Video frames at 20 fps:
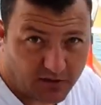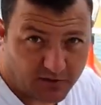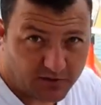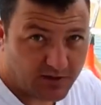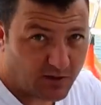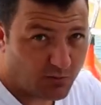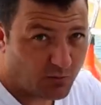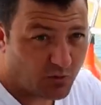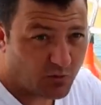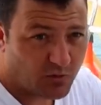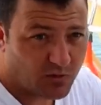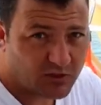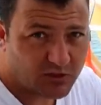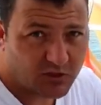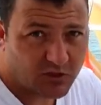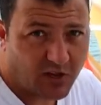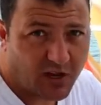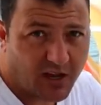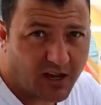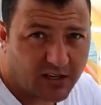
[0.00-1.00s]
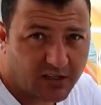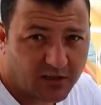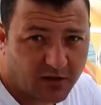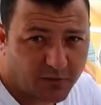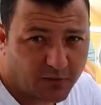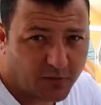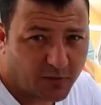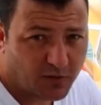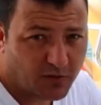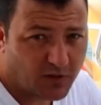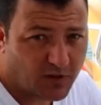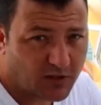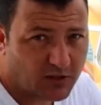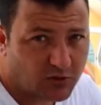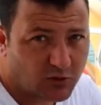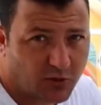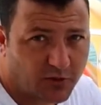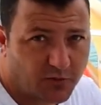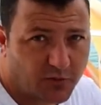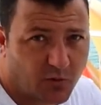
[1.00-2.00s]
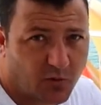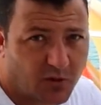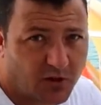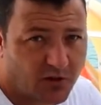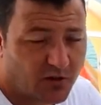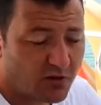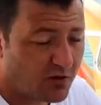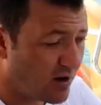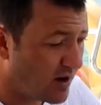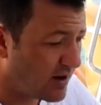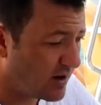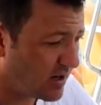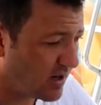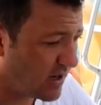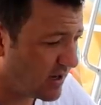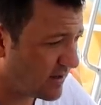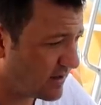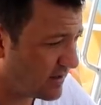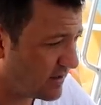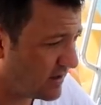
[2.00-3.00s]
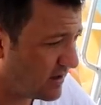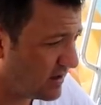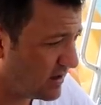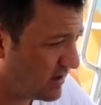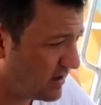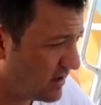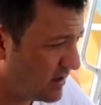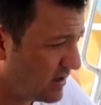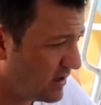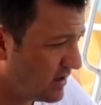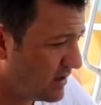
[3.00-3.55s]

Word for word: if someone wants to add different things, or if you want to run like the